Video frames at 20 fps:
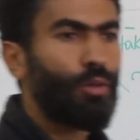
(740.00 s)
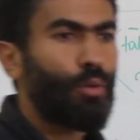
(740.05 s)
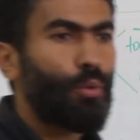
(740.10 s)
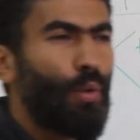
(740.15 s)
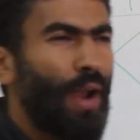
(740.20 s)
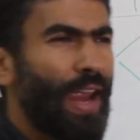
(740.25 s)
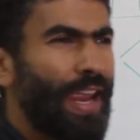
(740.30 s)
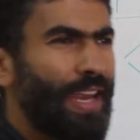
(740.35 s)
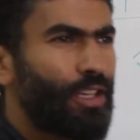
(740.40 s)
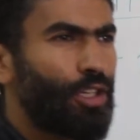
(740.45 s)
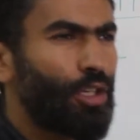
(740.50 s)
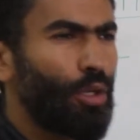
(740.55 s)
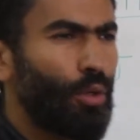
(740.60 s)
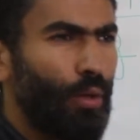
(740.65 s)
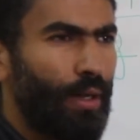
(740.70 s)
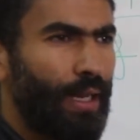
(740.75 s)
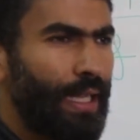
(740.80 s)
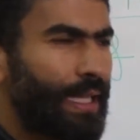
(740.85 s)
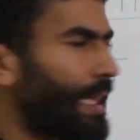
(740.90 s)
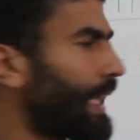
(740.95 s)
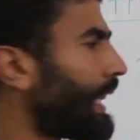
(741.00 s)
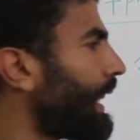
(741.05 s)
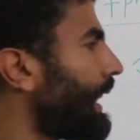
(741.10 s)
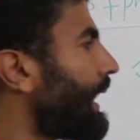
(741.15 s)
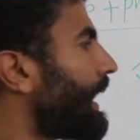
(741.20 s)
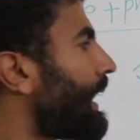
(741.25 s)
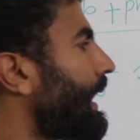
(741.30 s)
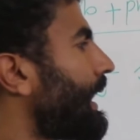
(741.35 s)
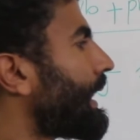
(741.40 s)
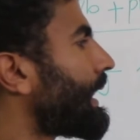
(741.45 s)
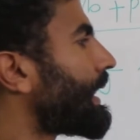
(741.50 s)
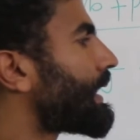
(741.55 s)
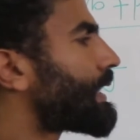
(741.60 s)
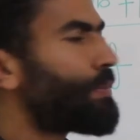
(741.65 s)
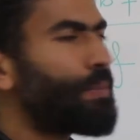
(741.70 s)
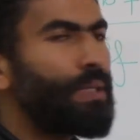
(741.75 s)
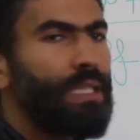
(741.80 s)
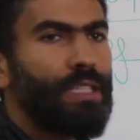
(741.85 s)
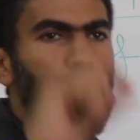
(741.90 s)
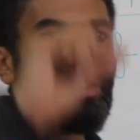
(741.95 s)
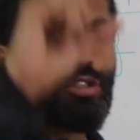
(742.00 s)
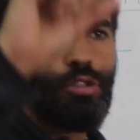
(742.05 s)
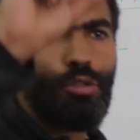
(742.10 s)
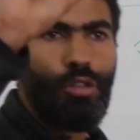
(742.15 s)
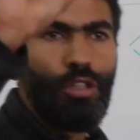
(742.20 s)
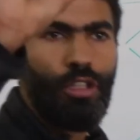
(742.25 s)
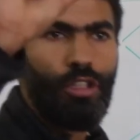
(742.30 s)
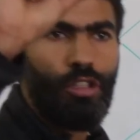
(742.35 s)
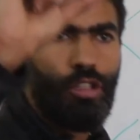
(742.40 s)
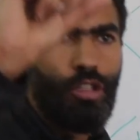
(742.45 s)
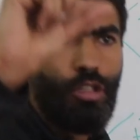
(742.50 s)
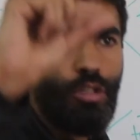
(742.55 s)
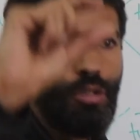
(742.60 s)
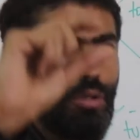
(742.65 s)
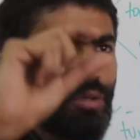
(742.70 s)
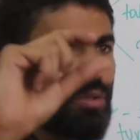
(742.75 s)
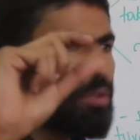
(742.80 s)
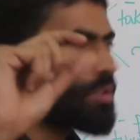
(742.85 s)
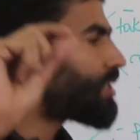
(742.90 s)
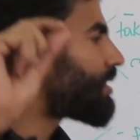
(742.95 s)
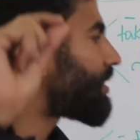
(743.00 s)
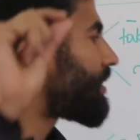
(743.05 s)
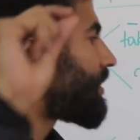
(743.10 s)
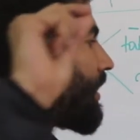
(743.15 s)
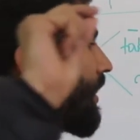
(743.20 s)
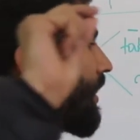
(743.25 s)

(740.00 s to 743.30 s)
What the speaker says: radio little? It means to reduce